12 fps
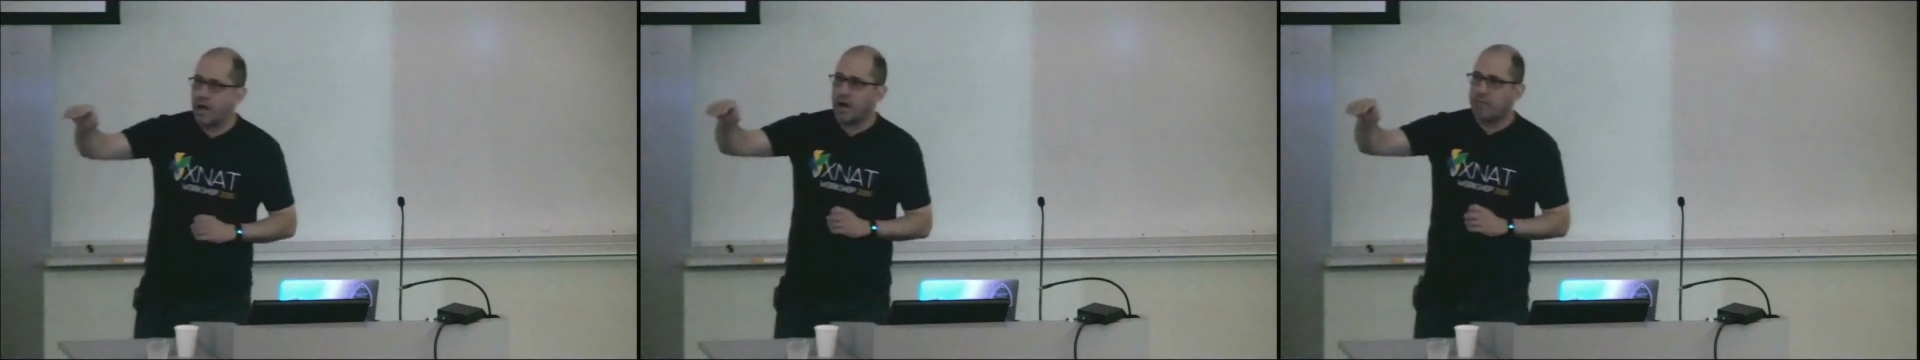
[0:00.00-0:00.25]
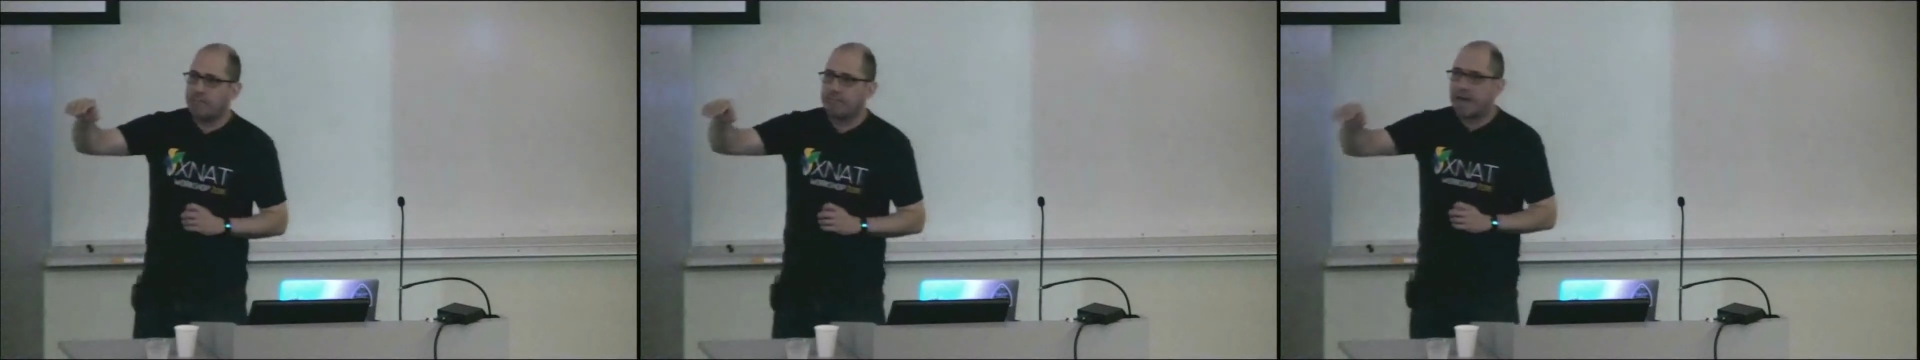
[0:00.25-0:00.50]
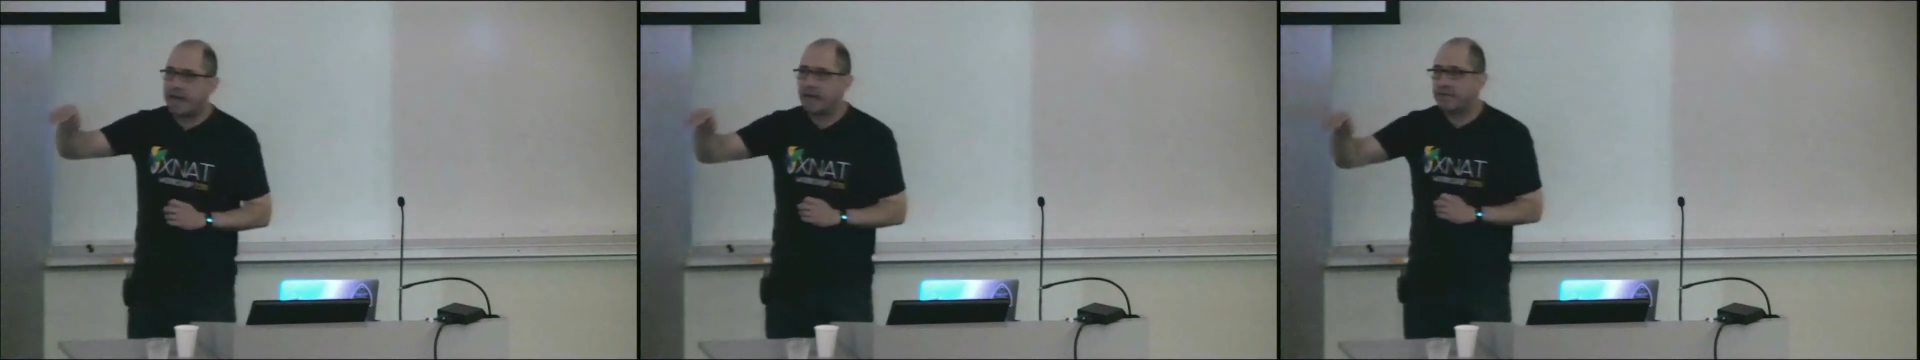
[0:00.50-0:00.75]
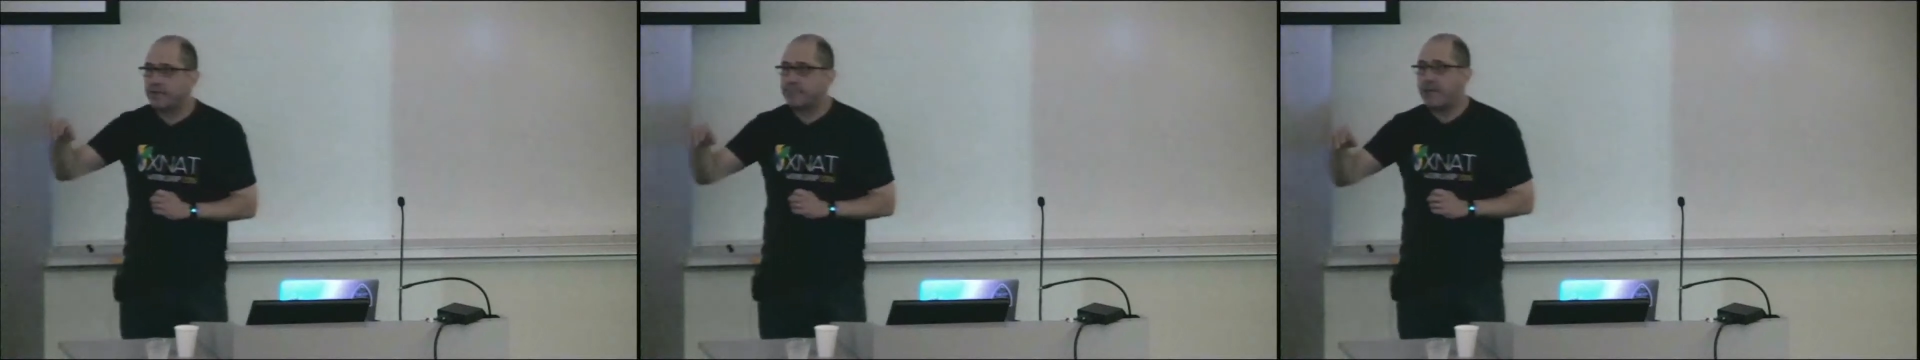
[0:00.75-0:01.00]
back over to the
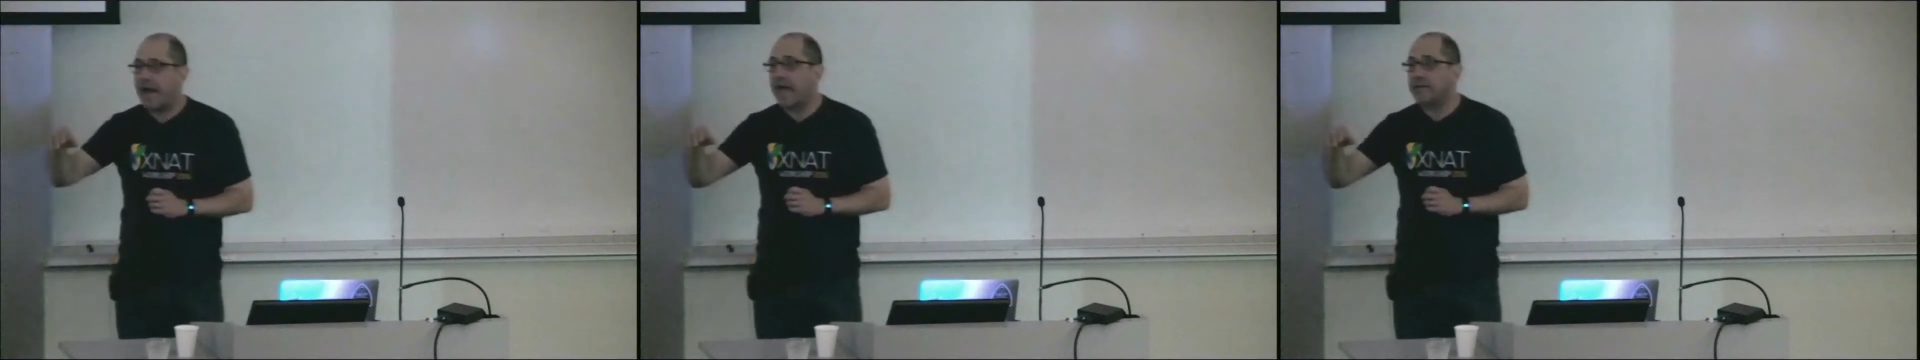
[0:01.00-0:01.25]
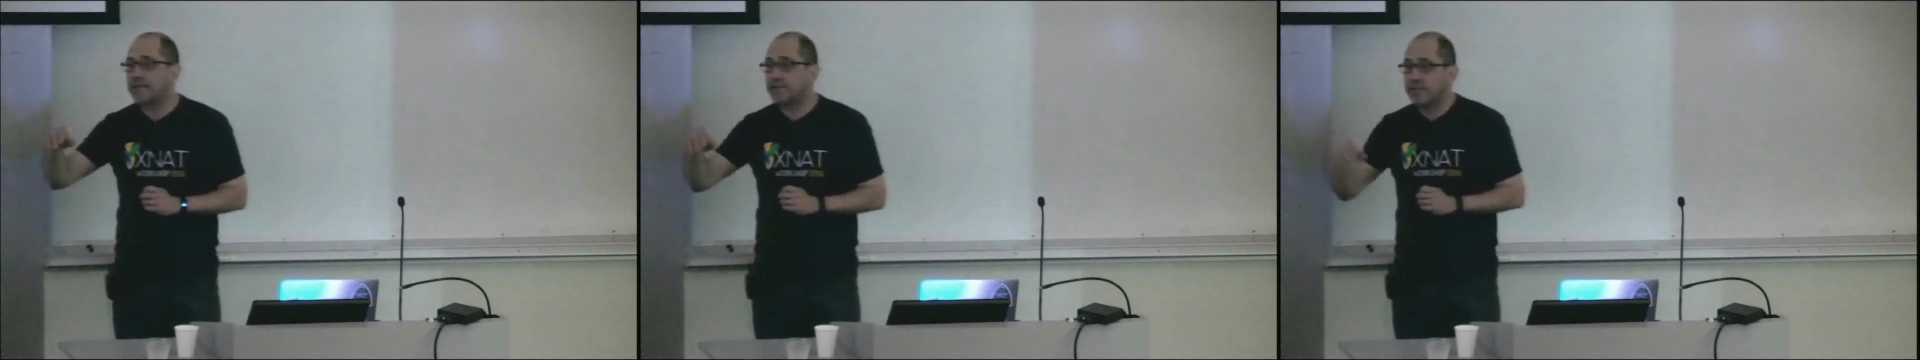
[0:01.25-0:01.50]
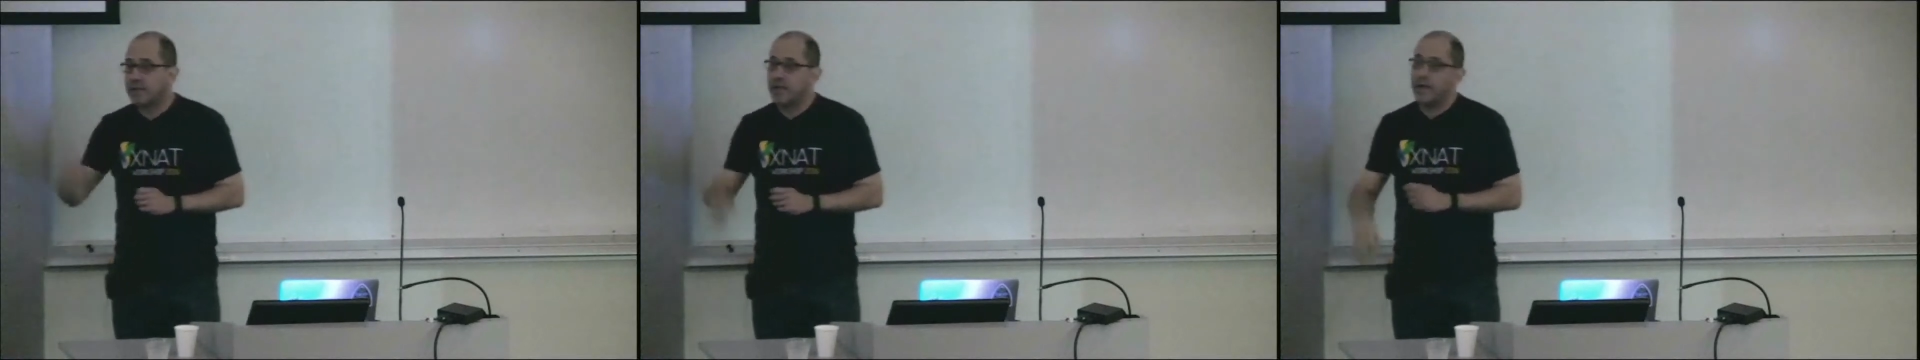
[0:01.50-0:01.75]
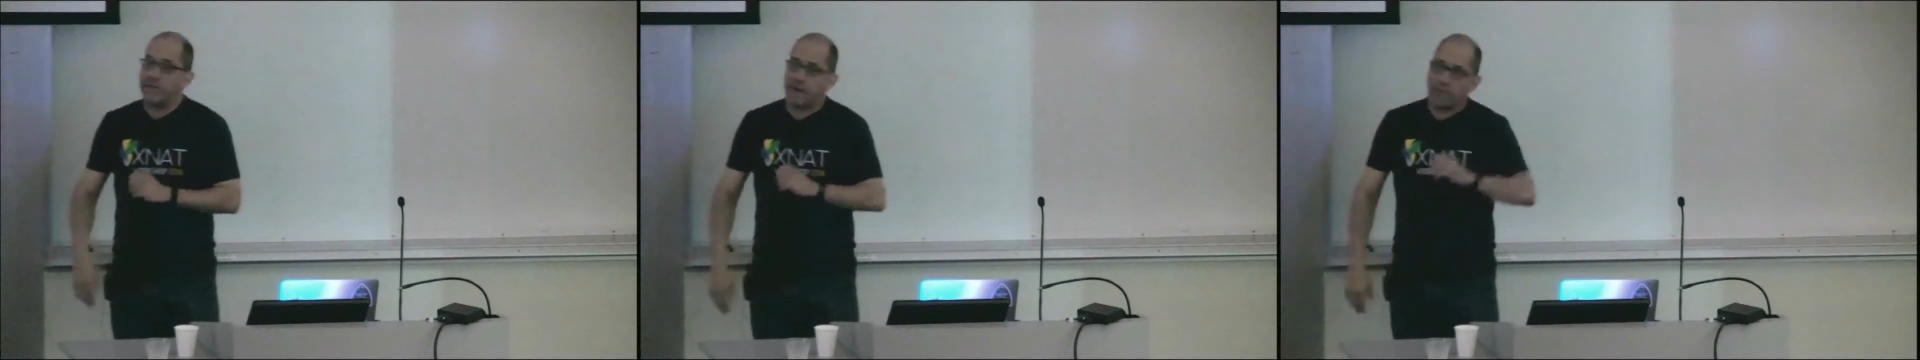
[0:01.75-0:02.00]
PACS
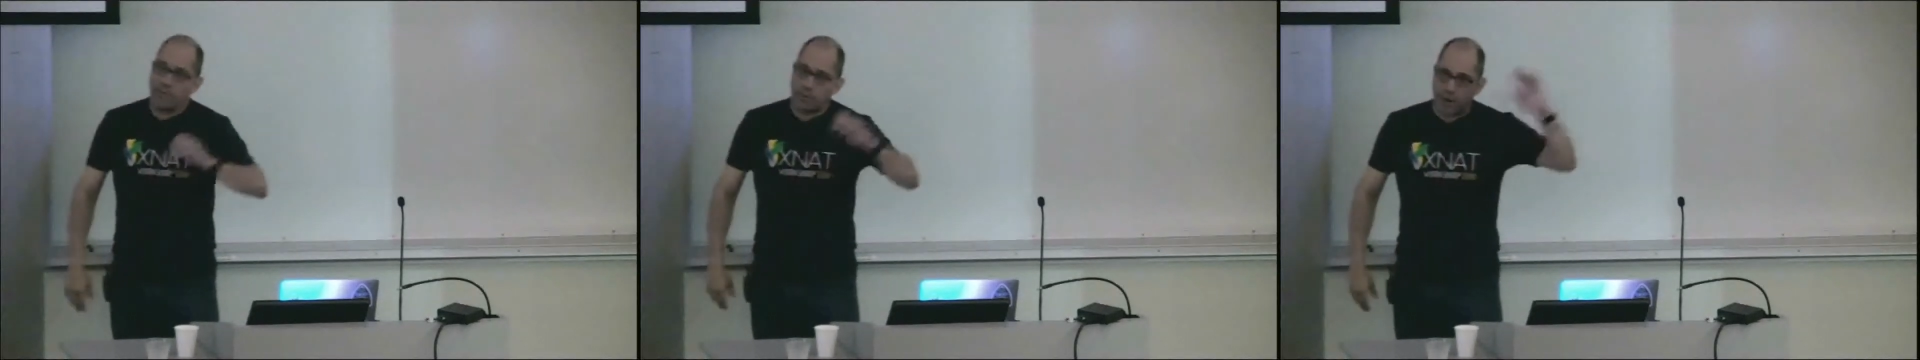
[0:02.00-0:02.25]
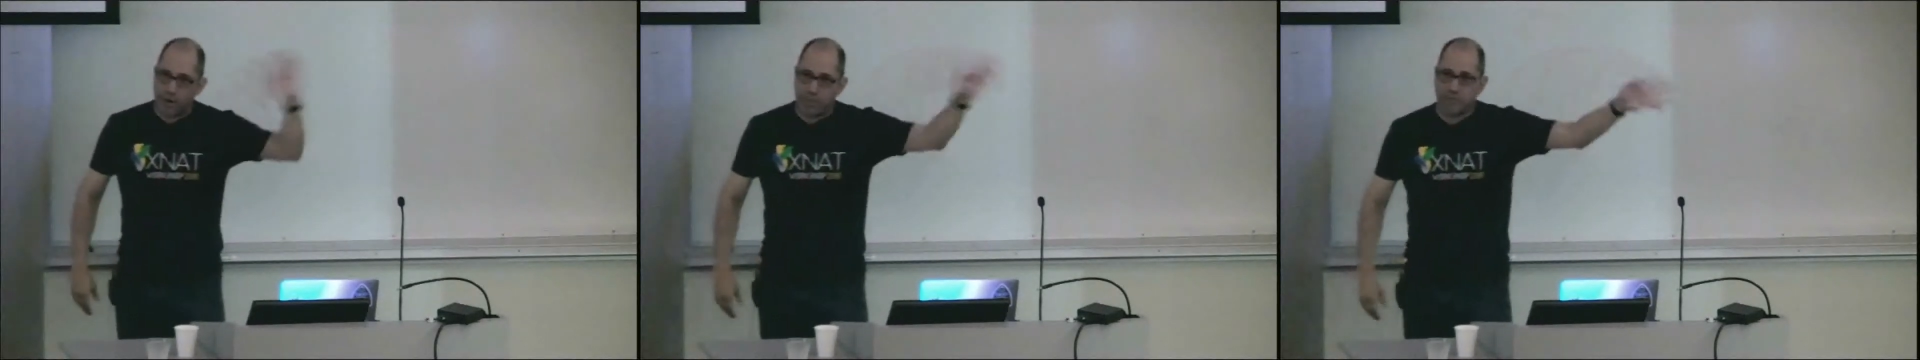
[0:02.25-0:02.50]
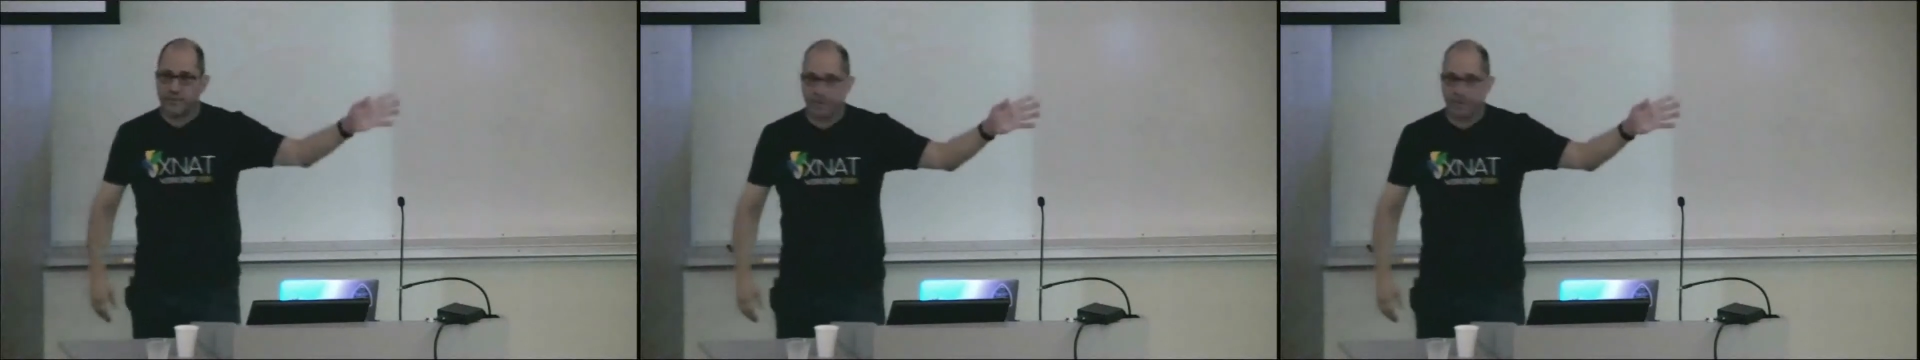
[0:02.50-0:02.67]
that will go over to